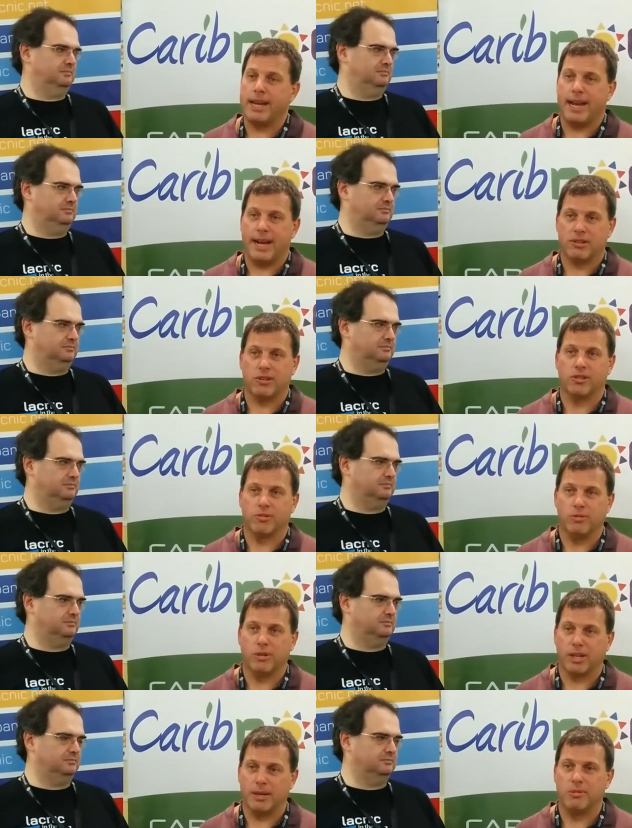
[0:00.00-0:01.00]
Speaker 1: bad actors
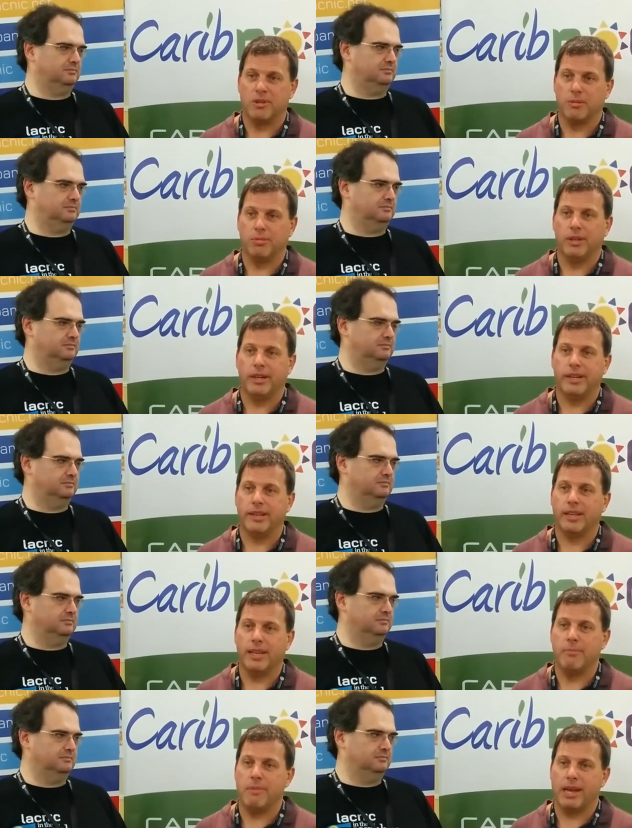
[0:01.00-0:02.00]
will come into play
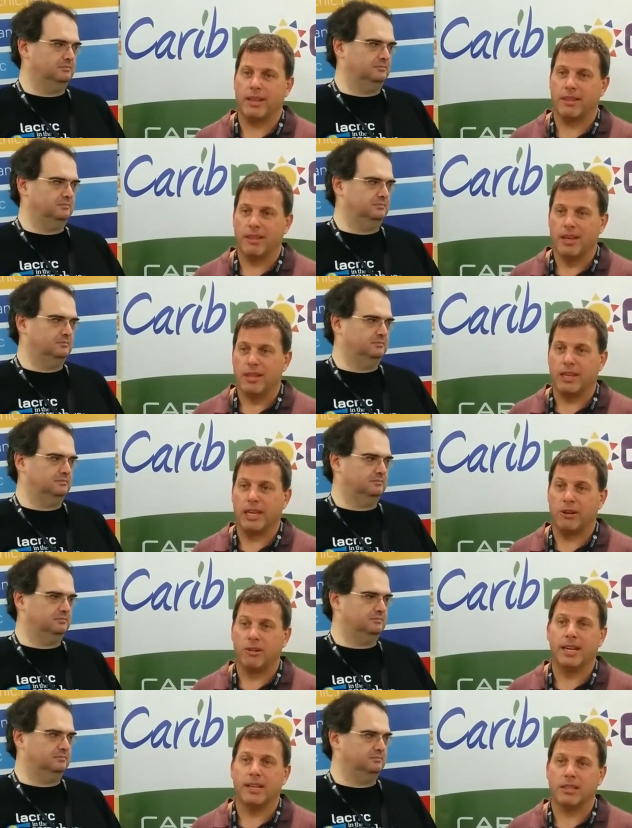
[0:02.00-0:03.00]
and make the
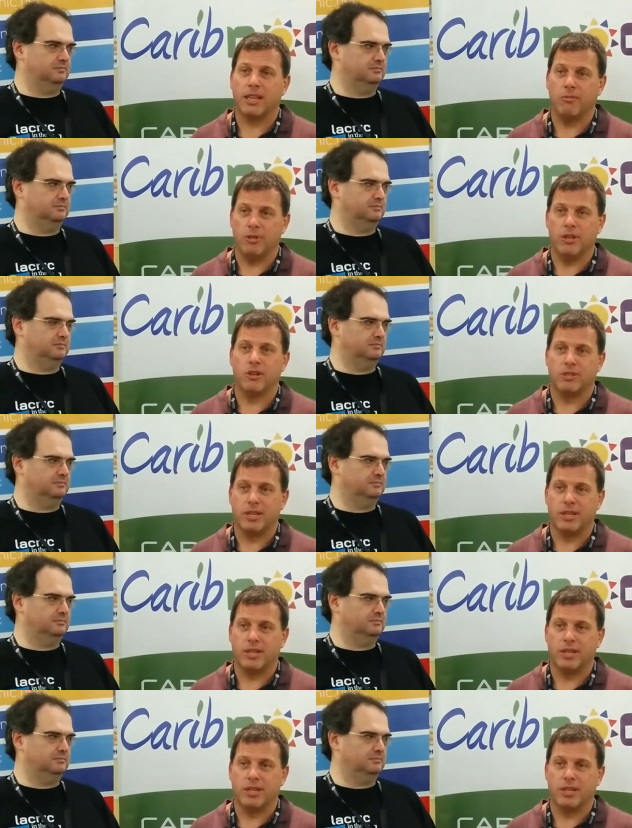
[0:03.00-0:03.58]
internet that we